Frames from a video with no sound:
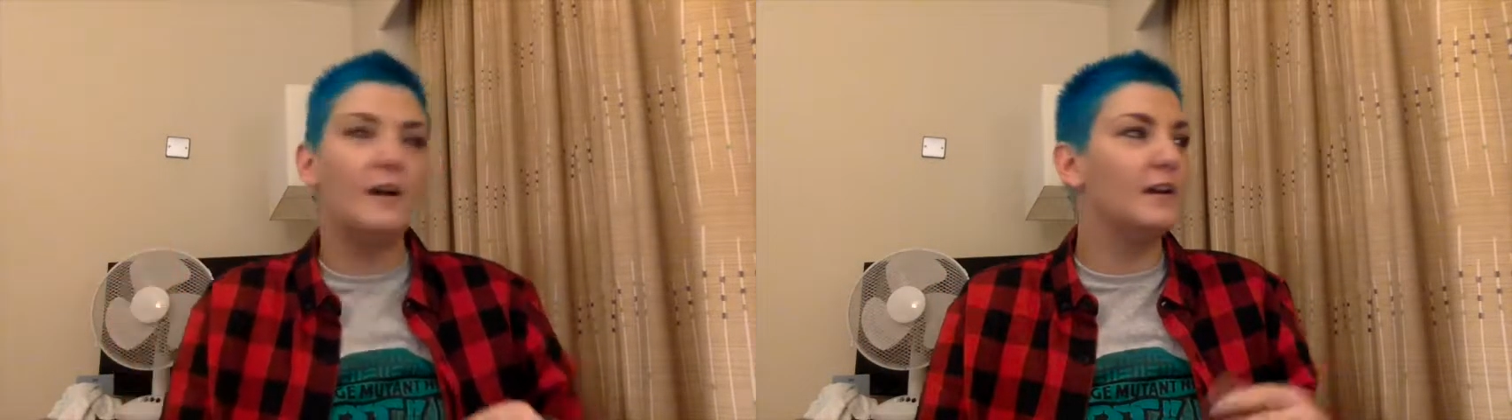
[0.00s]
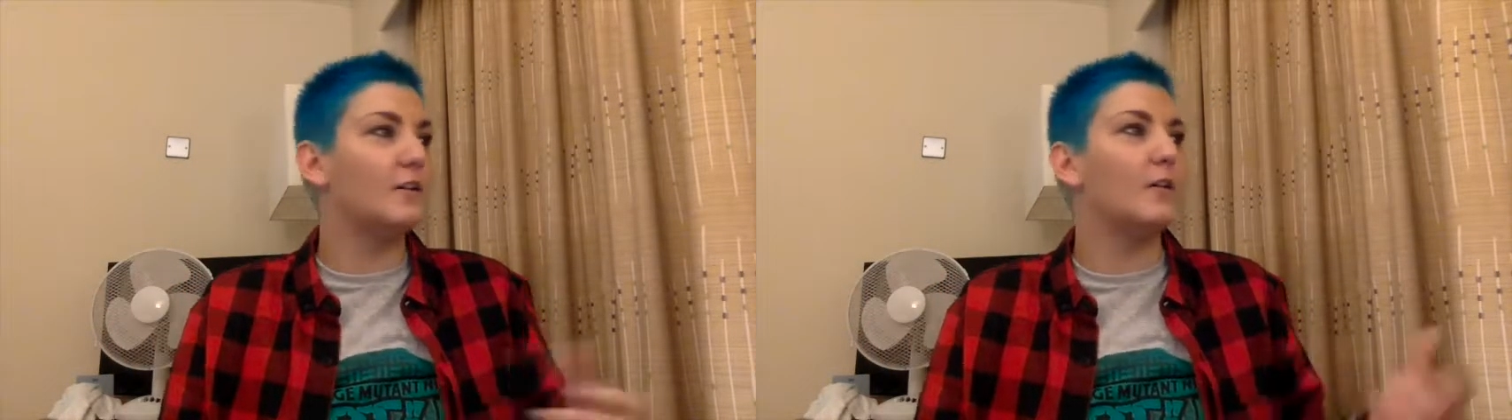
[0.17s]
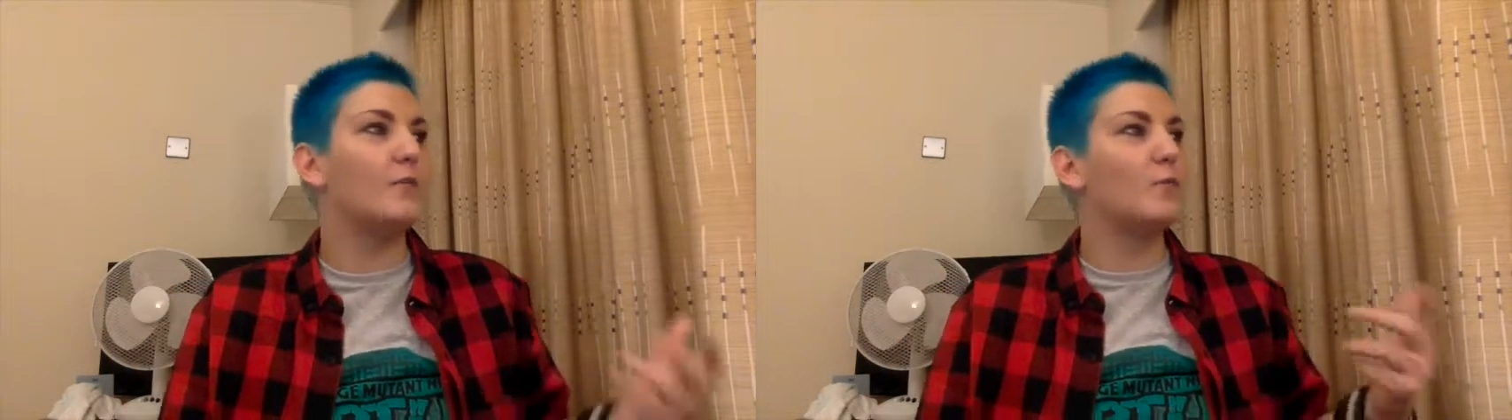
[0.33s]

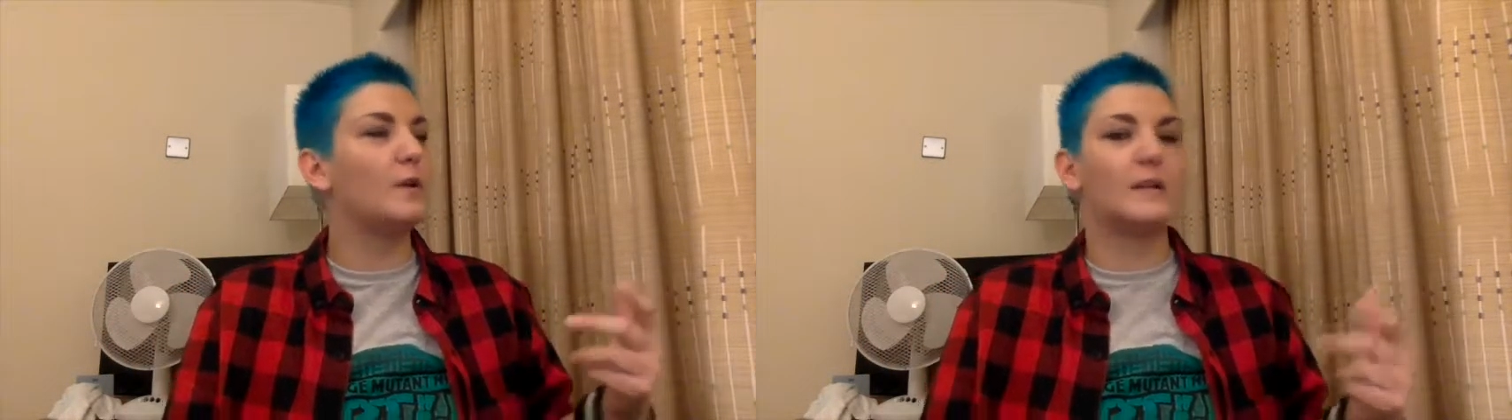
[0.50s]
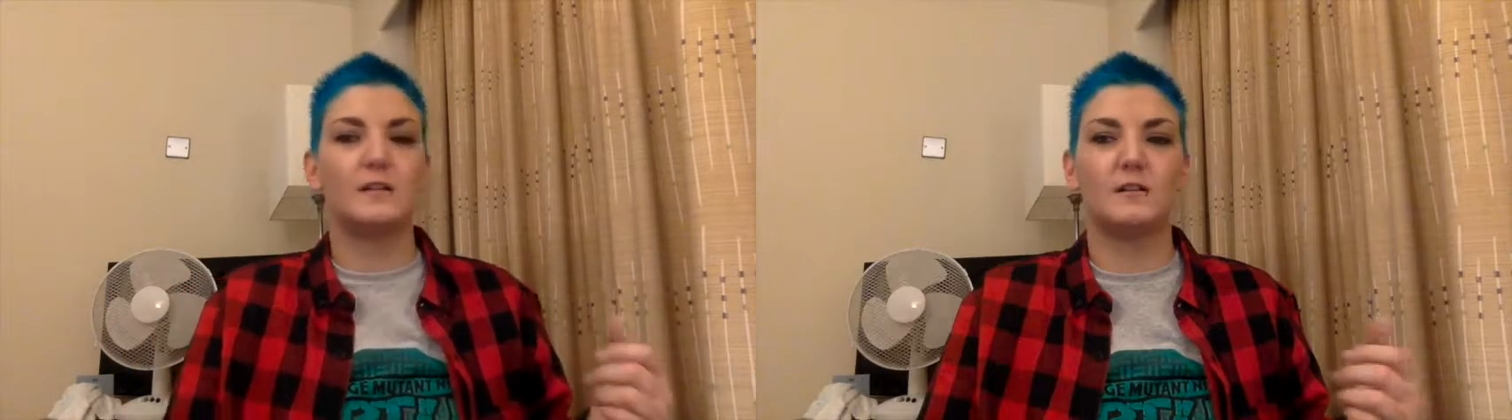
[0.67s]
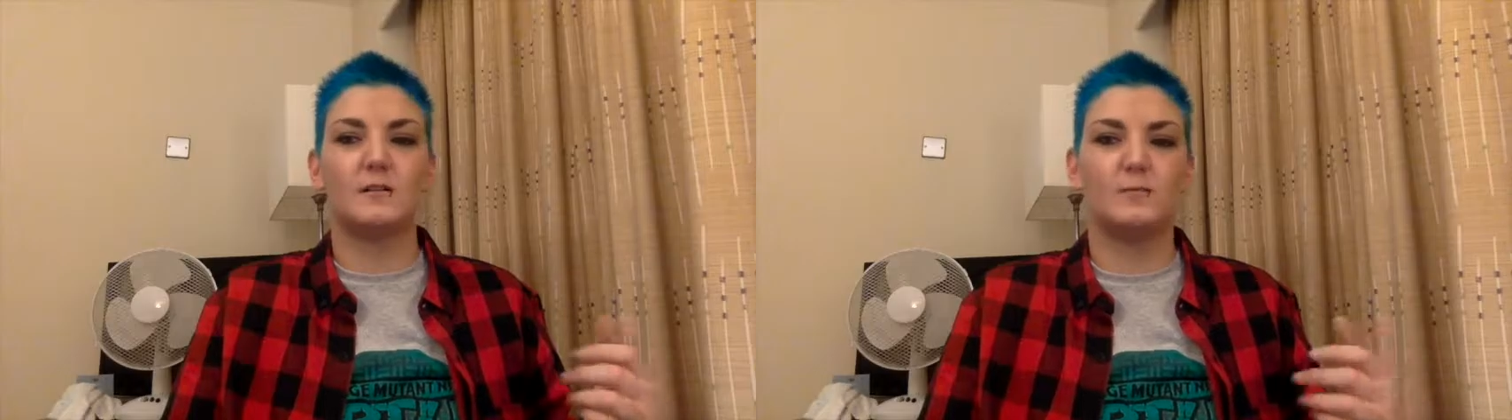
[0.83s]
You know, if we
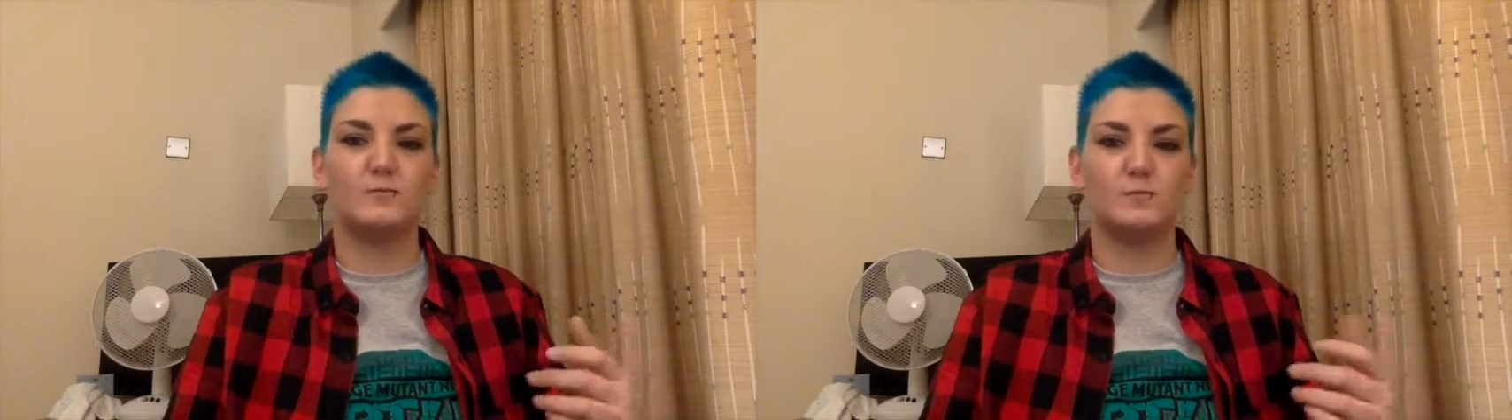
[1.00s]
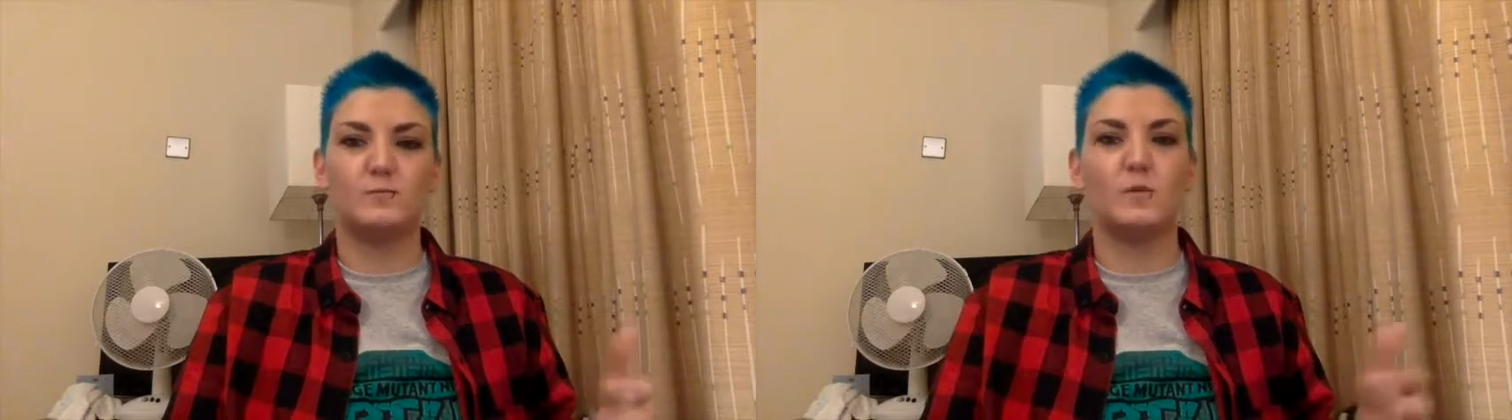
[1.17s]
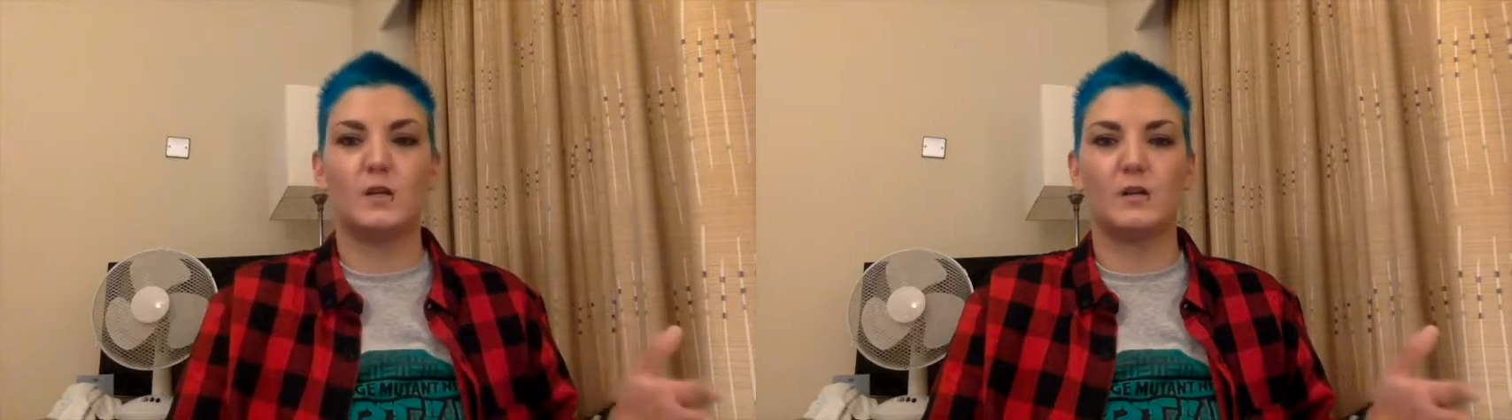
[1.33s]
had
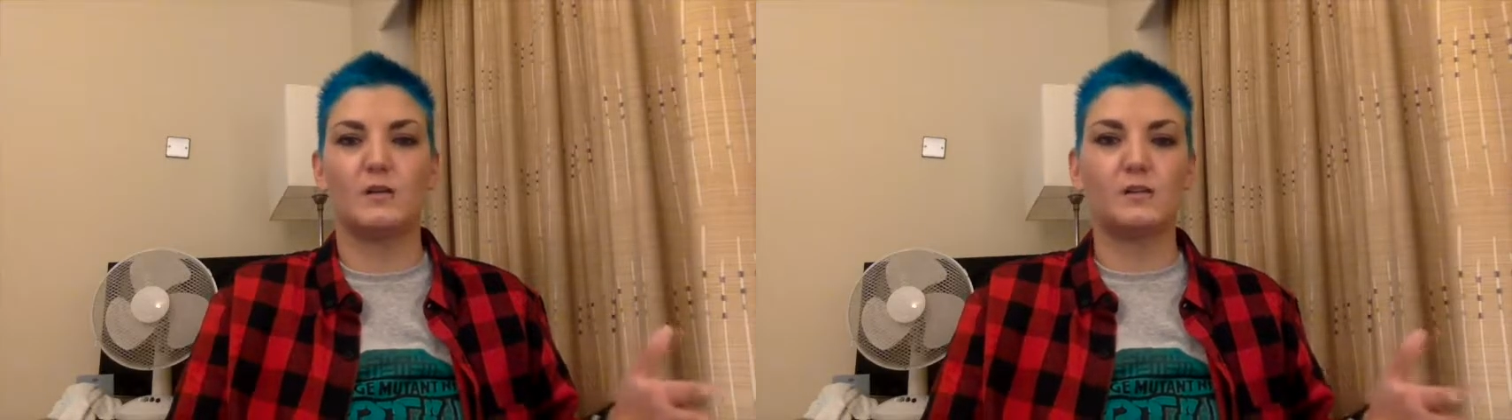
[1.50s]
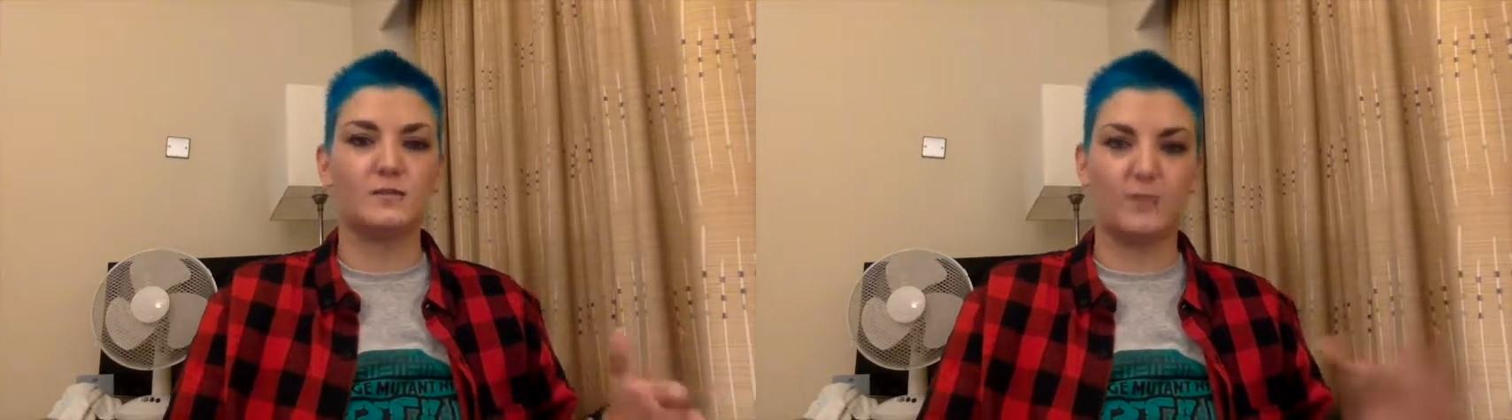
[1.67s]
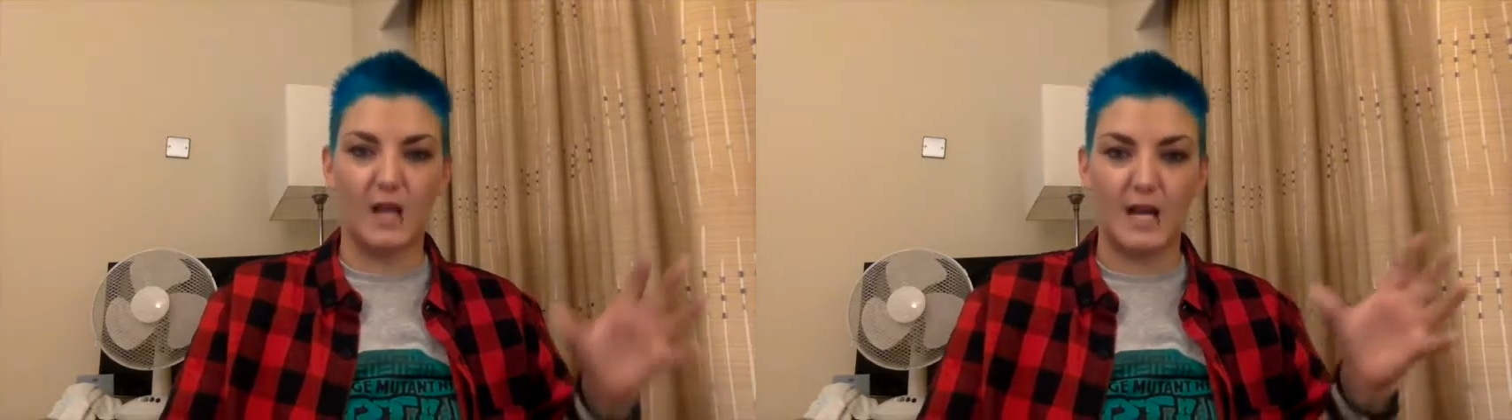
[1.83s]
one of
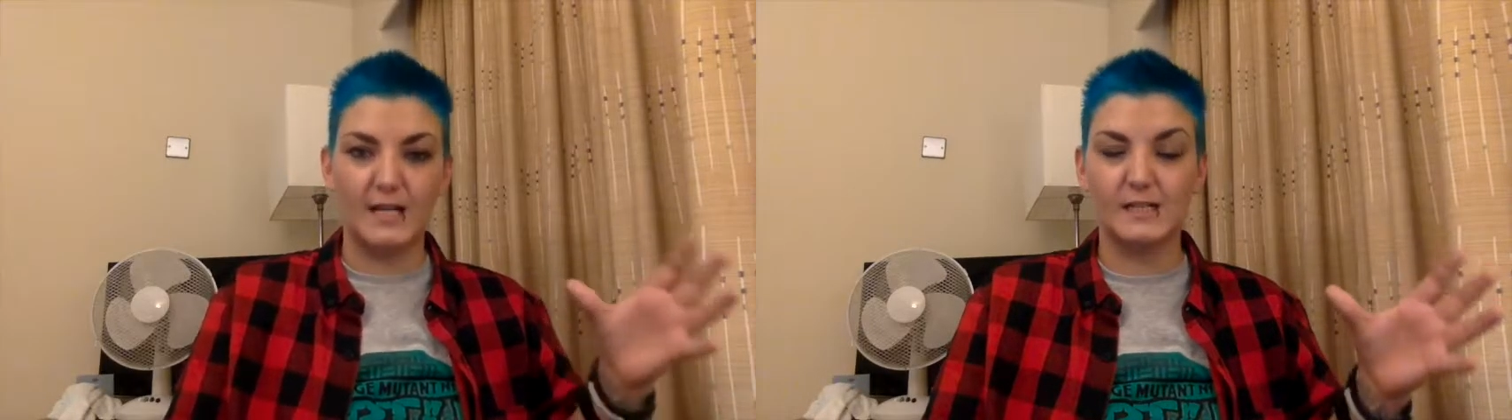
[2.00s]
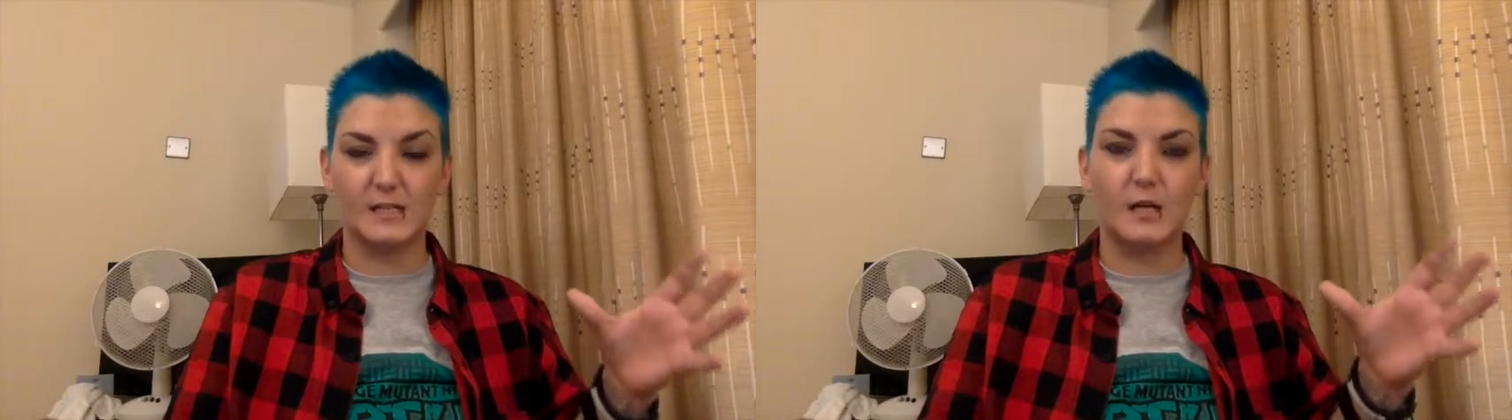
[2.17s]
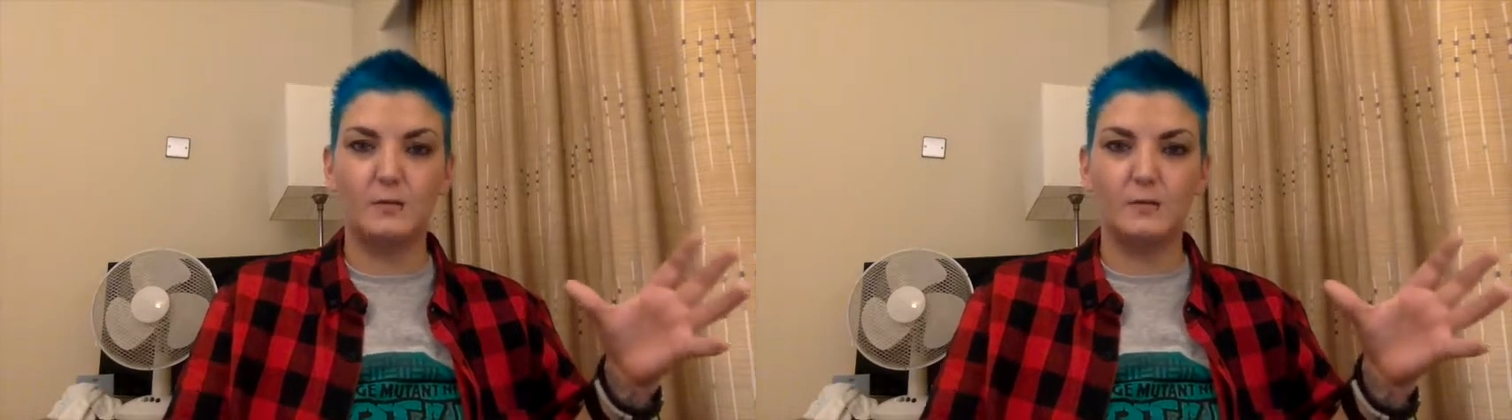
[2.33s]
those
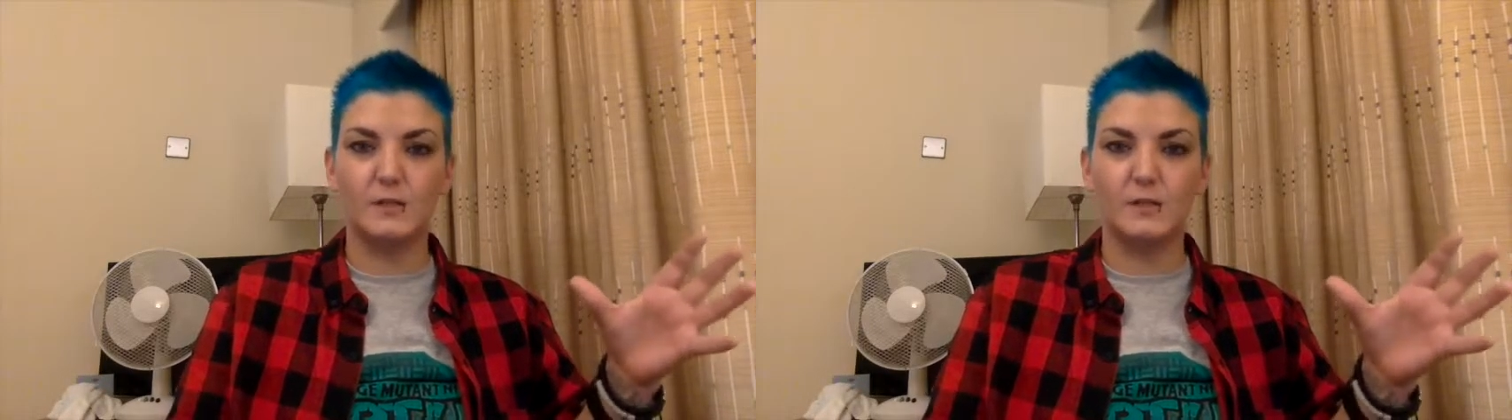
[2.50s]
flags up,